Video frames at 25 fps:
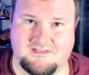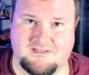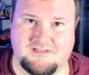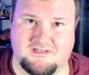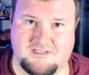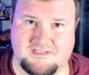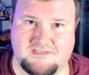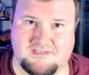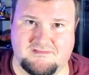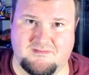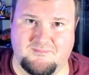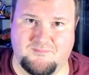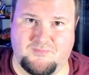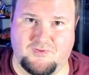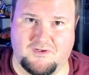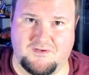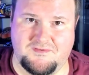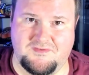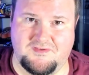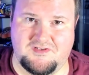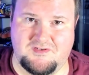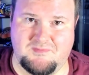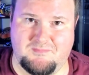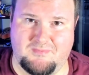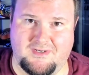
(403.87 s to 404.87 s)
also important
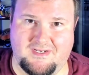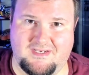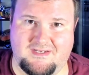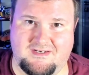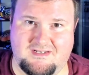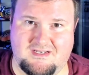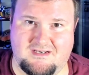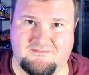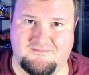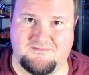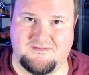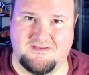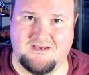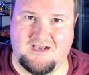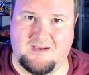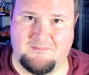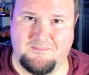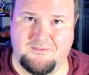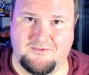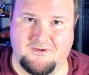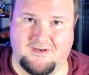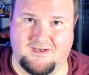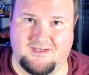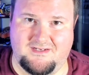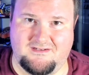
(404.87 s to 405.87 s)
that you bring enough
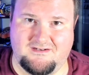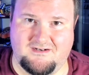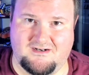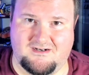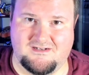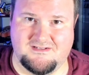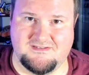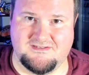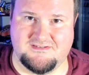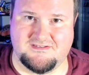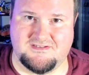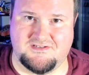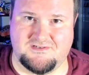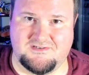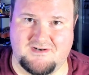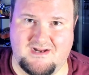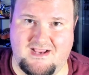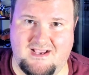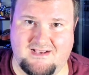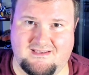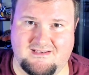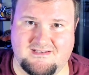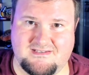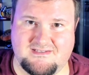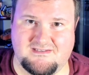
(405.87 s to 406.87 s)
upgrade cards to
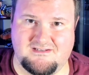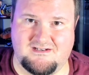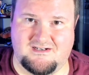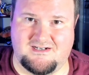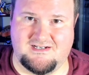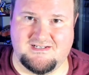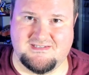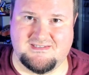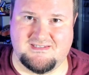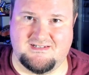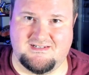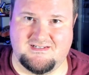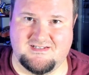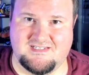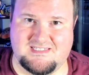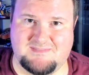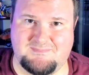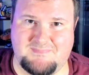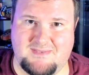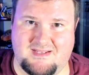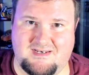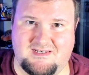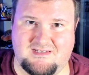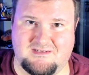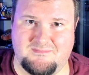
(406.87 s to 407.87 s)
track exhaust and
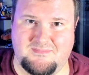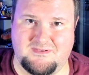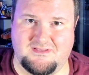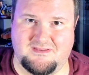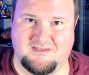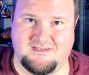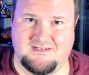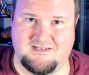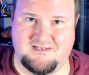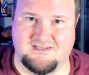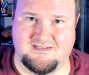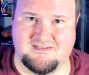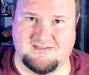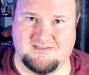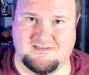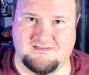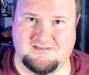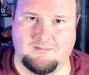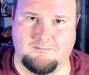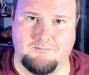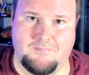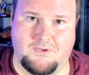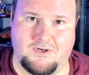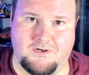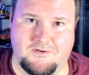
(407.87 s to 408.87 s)
expend abilities,
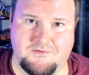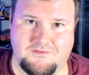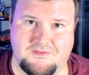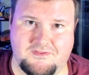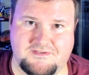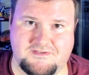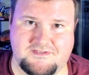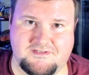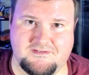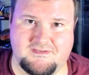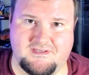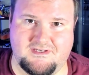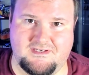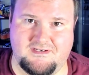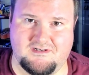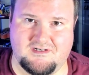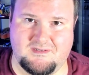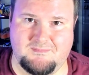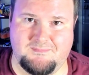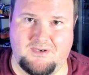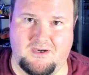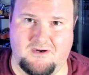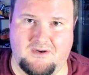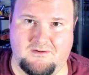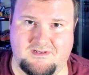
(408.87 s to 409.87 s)
both so that your
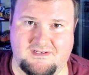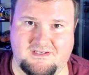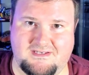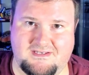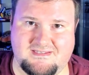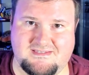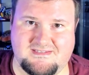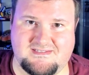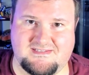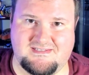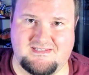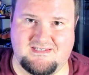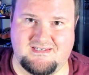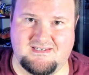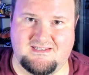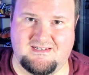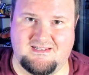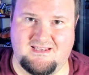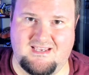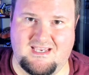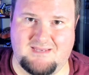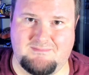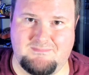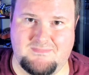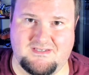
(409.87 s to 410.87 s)
opponent can see it
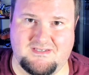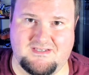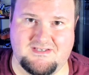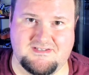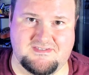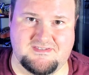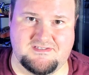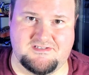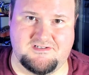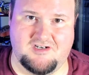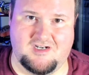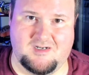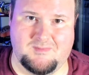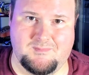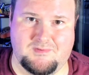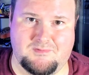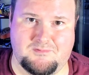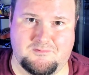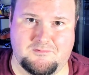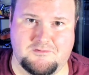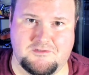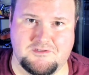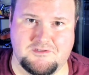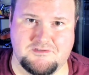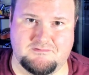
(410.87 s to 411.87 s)
and because the tournament
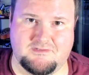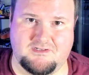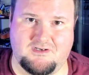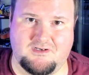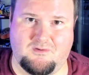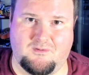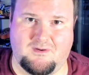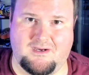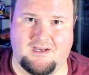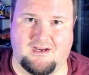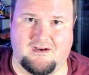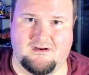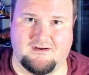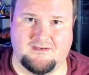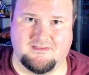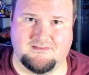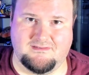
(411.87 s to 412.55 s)
rules require it.